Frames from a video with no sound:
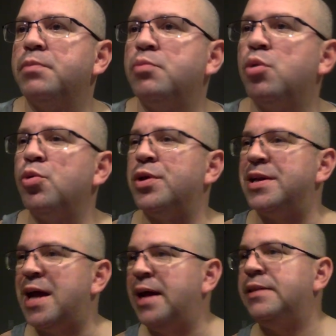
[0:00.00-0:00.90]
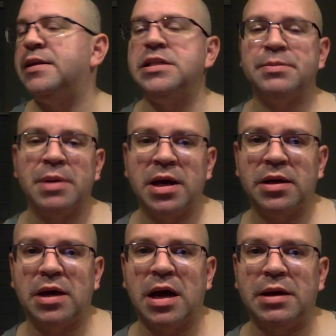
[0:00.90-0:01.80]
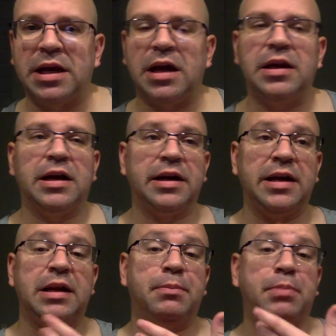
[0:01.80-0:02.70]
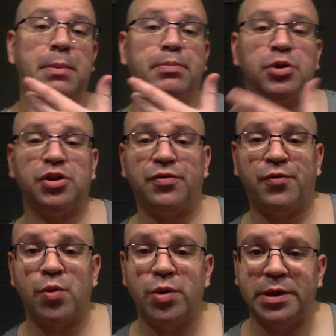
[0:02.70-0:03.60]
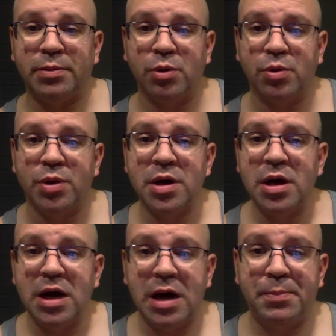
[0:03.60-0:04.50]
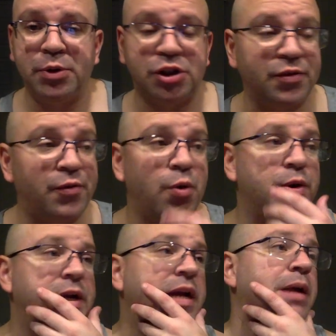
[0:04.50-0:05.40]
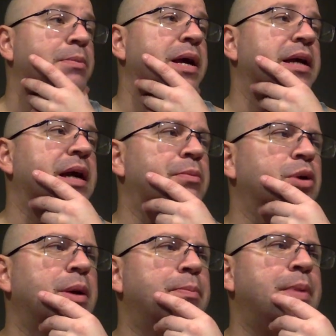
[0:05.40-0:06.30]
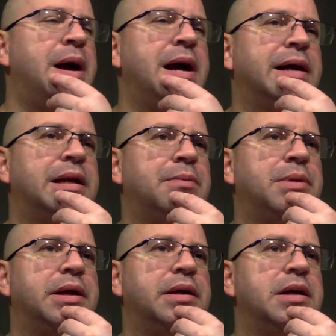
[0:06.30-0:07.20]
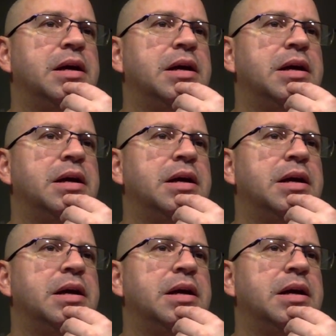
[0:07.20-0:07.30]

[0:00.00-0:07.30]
bro, the '90s, man. I like, like again, I'm I'm pushing 40, bro. I'm pushing 40, and I'm like, I'm looking back, and I'm like,